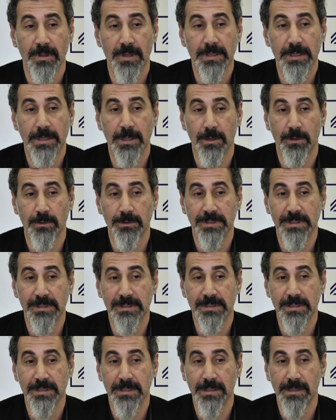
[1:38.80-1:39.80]
You know,
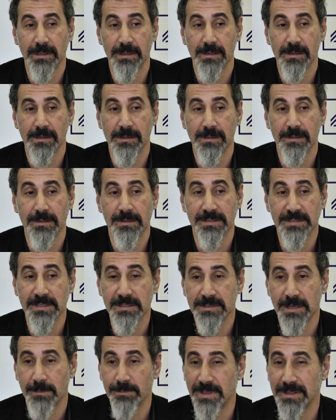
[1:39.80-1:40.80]
this
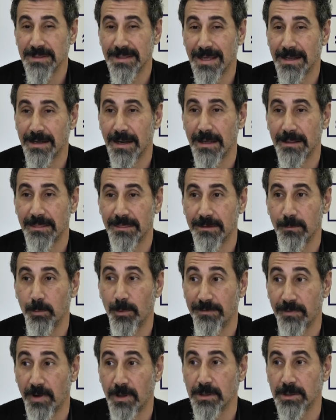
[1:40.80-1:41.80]
is something that
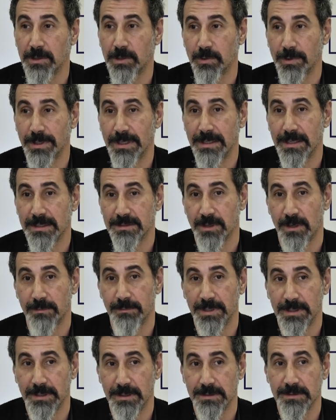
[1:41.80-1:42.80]
we've all agreed as
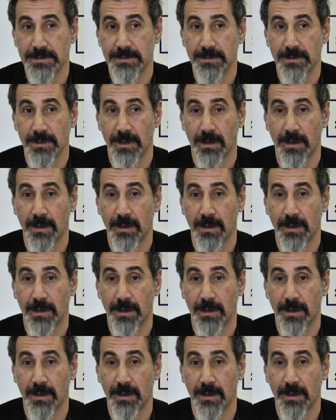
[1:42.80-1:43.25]
Armenians